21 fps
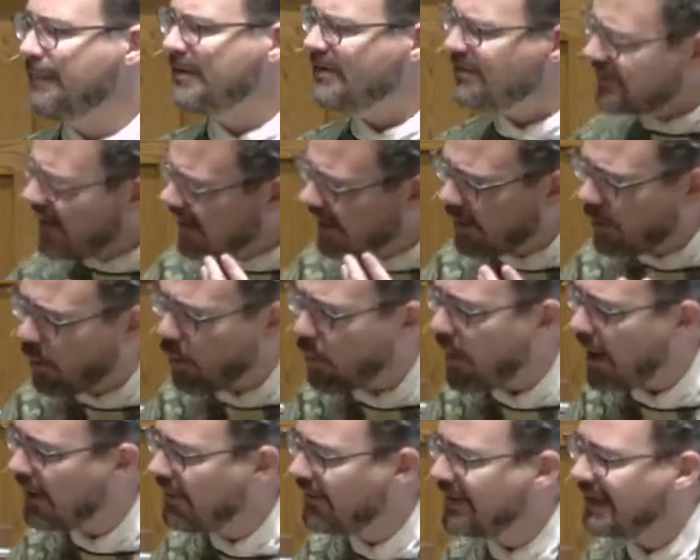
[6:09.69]
He's not
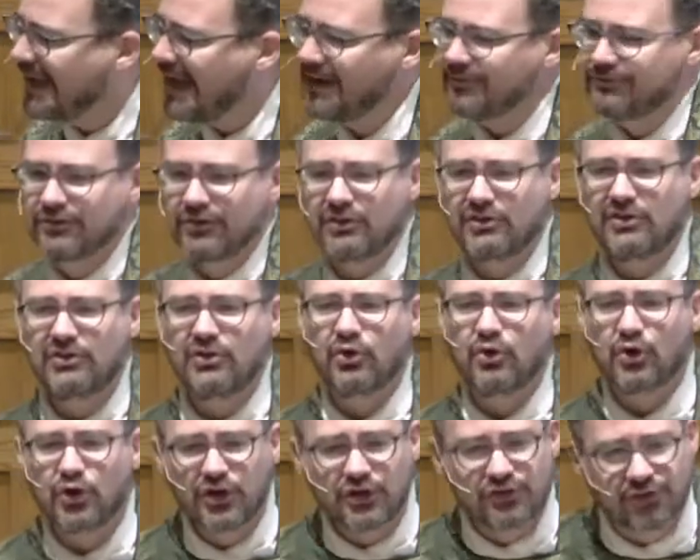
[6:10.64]
inquiring after the
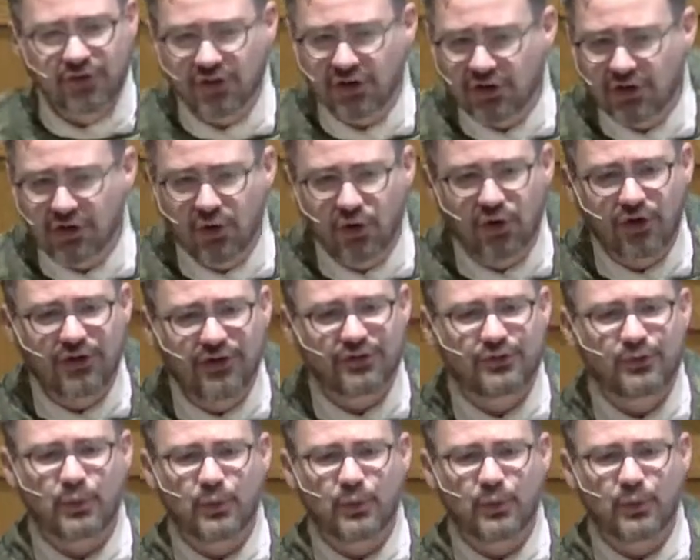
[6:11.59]
Lord for the Lord's